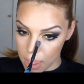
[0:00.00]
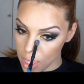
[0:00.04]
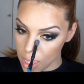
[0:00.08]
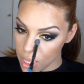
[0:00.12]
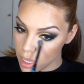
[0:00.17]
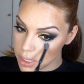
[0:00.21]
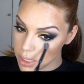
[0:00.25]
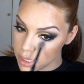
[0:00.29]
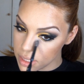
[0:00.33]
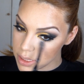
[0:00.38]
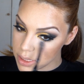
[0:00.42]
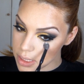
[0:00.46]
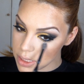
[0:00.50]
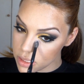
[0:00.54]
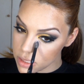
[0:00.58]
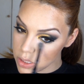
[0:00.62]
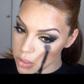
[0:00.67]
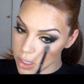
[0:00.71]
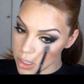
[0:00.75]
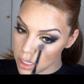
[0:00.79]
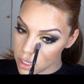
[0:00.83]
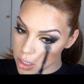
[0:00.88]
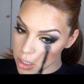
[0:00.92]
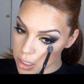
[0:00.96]
And this is
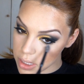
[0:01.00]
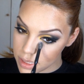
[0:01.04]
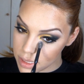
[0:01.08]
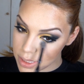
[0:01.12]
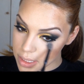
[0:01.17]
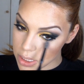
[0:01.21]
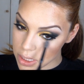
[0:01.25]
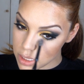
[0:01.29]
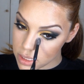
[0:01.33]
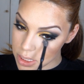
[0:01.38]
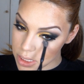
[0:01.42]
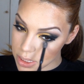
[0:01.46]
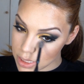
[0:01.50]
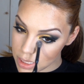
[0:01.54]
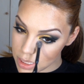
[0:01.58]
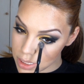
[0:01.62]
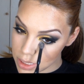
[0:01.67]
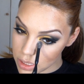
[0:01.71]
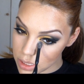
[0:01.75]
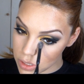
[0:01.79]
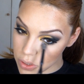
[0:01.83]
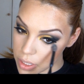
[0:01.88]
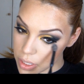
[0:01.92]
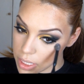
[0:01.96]
so that our concealer
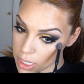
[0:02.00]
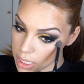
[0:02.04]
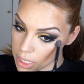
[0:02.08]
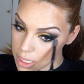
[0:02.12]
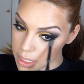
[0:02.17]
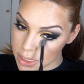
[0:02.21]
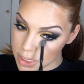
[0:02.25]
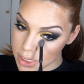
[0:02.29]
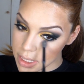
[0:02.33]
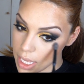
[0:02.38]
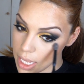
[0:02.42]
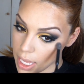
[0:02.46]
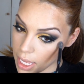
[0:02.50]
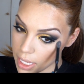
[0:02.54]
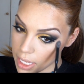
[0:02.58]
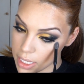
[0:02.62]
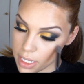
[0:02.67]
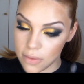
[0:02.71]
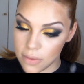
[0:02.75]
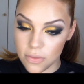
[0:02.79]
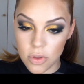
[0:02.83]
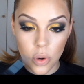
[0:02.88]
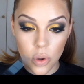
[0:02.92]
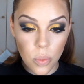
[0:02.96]
doesn't crease, and
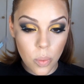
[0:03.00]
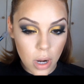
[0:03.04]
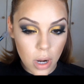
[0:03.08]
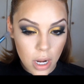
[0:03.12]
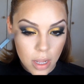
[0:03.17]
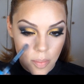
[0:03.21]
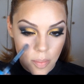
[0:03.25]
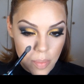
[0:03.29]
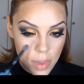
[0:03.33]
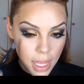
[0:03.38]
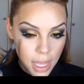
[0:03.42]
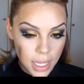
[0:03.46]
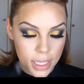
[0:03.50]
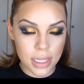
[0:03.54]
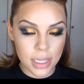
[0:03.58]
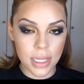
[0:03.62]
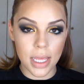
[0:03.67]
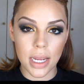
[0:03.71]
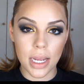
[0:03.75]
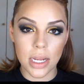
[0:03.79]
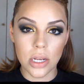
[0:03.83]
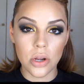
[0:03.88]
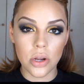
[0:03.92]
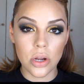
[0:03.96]
if you're wearing black
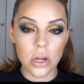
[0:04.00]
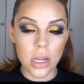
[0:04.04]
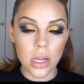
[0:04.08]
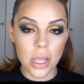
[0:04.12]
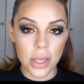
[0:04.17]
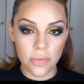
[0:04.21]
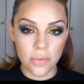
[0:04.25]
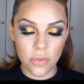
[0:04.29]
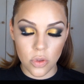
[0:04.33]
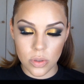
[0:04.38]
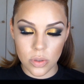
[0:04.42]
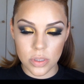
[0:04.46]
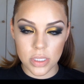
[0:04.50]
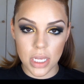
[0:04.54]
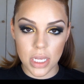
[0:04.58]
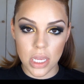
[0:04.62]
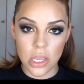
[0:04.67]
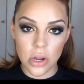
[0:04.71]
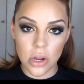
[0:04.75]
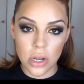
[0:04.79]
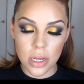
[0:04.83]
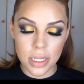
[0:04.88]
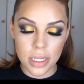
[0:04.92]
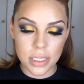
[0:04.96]
liner, if you
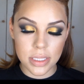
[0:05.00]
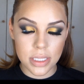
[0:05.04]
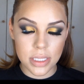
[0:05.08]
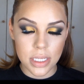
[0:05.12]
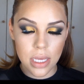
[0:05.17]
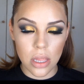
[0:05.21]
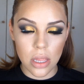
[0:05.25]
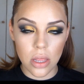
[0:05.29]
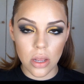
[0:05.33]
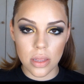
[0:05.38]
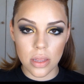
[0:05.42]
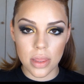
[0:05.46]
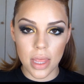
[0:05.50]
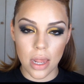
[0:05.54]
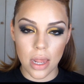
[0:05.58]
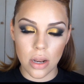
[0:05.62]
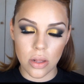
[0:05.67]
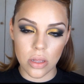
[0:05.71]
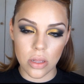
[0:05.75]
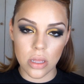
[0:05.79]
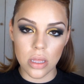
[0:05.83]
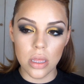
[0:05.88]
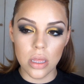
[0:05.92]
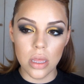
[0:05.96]
set your concealer,
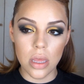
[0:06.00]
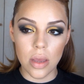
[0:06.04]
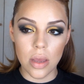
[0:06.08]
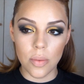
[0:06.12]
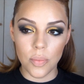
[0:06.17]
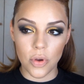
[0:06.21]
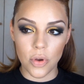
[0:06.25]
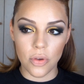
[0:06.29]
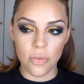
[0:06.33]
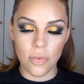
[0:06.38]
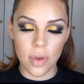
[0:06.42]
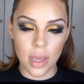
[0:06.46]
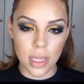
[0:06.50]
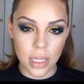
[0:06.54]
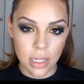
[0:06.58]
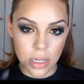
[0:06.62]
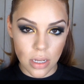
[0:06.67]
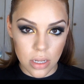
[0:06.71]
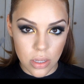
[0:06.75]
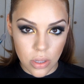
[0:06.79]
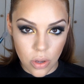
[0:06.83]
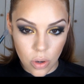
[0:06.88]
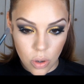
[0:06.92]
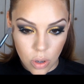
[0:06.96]
that'll
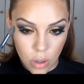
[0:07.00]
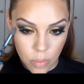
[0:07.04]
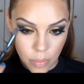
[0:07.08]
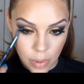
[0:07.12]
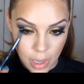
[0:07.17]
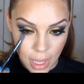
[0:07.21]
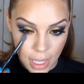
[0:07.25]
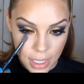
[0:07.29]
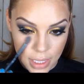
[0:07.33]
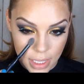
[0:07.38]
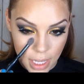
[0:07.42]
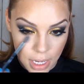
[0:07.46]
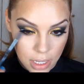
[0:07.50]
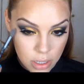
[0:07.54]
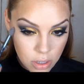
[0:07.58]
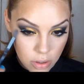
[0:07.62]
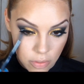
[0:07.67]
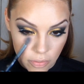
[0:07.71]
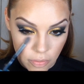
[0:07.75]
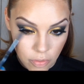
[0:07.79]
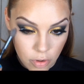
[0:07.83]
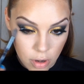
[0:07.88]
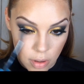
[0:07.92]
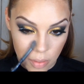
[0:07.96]
prevent your black
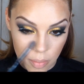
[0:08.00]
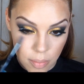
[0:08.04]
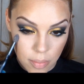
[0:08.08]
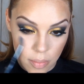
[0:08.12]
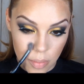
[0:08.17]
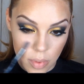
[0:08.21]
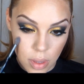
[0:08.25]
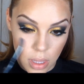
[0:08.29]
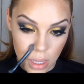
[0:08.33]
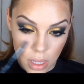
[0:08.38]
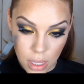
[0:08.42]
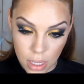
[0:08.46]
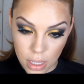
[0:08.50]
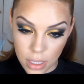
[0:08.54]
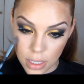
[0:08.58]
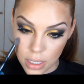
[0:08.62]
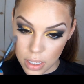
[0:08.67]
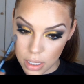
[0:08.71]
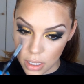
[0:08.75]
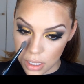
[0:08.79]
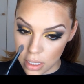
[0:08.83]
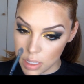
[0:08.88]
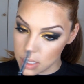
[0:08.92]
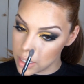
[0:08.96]
liner from
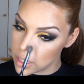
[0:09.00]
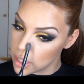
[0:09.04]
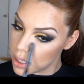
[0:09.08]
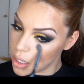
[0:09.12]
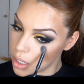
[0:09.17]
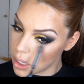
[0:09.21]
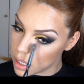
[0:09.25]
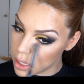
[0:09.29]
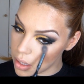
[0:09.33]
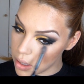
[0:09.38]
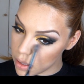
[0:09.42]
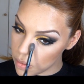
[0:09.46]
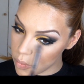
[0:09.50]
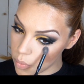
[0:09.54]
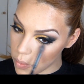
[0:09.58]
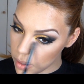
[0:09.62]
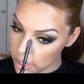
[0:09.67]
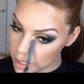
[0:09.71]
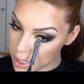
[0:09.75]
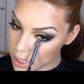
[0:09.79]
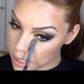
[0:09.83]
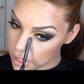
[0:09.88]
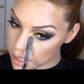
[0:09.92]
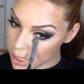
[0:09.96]

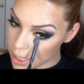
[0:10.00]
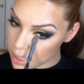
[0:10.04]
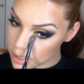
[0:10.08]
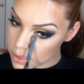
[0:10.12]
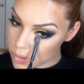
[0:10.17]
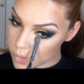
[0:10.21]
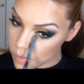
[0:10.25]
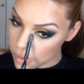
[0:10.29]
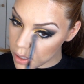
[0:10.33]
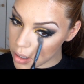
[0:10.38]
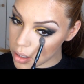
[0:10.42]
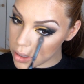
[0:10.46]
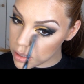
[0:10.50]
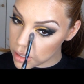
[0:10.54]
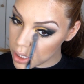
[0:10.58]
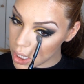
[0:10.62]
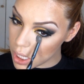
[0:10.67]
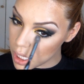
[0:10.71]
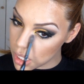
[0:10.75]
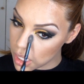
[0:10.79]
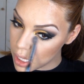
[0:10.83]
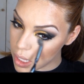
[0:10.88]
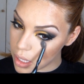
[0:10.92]
running as well.